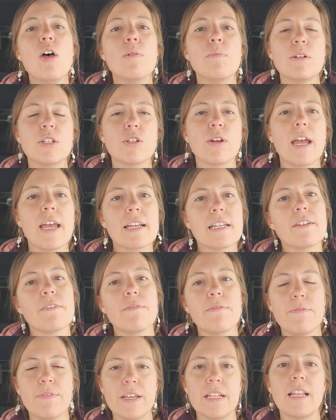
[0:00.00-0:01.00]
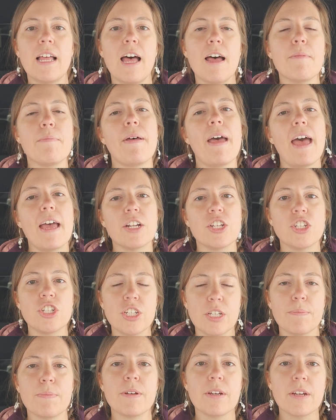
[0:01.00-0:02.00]
But trying to fill up at
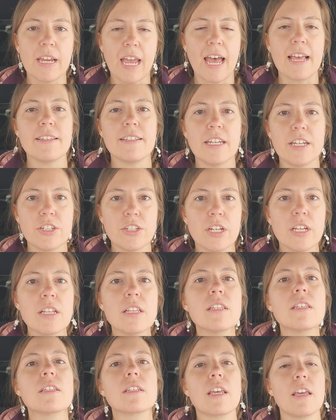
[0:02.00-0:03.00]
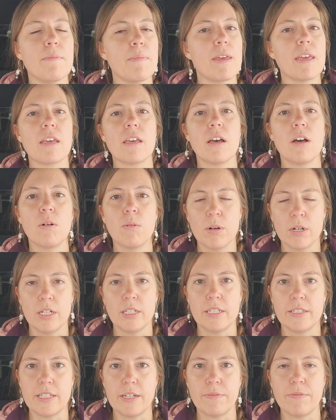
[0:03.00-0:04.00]
cheaper gas stations can make a world
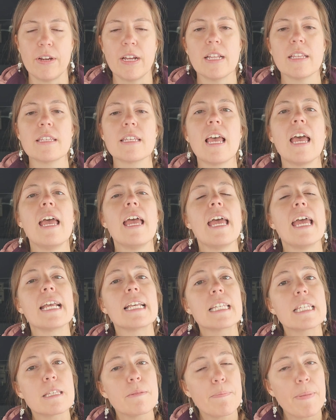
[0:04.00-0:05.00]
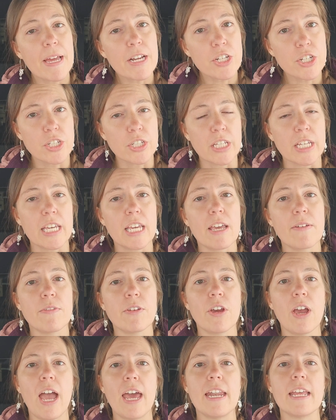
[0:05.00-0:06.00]
of difference, especially if
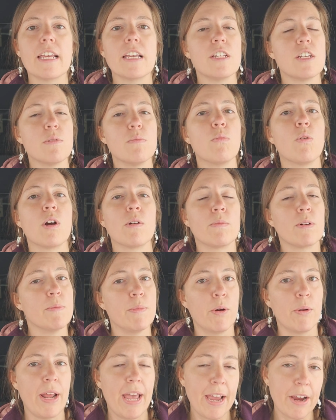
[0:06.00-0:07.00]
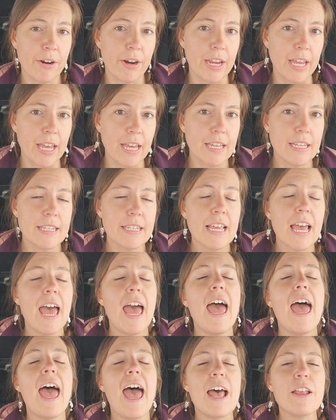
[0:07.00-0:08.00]
you're heading into more remote areas.
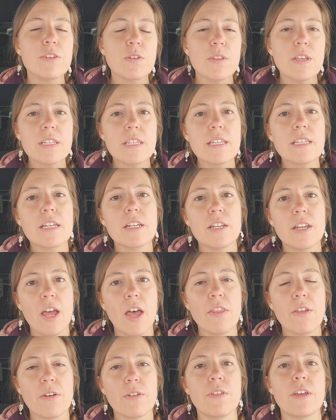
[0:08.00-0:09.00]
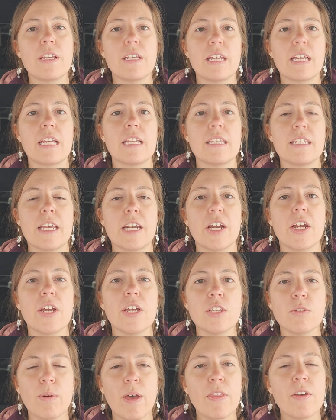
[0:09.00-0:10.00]
And so this is another thing to consider,
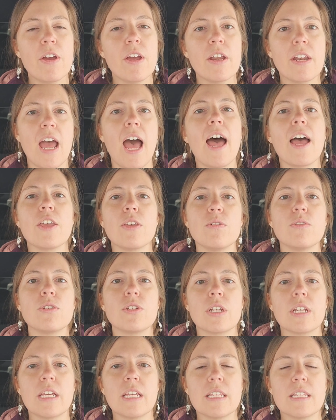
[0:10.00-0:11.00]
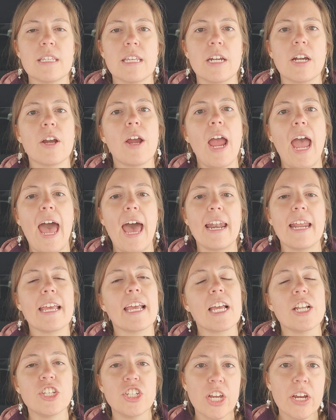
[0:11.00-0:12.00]
is whether or not you should consider
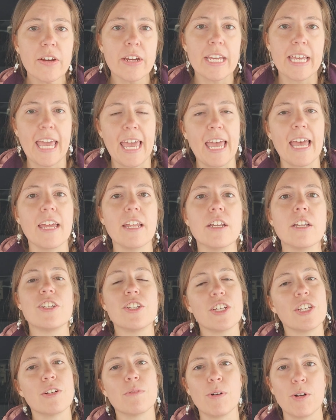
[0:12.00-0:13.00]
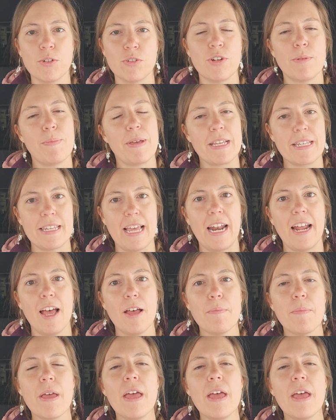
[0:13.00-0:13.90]
adding a jerry can to your road tripping setup.